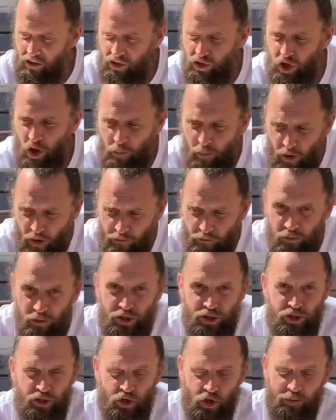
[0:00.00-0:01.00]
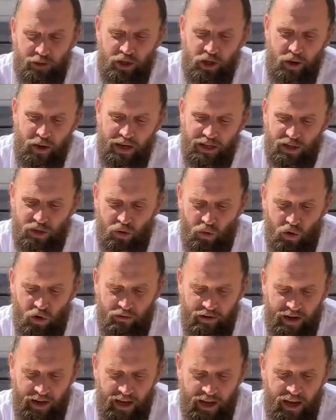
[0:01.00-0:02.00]
top off, which you saw me do at school
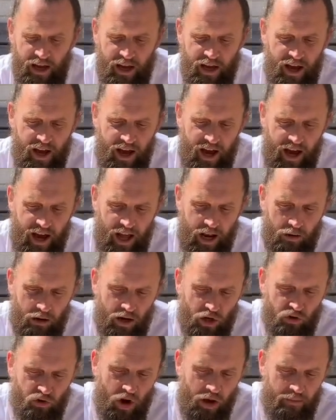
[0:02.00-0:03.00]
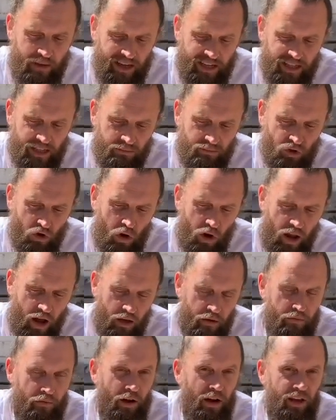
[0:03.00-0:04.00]
already, and I'm going to try and make some sort of like
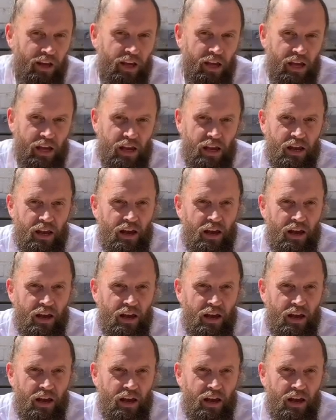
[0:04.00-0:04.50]
funky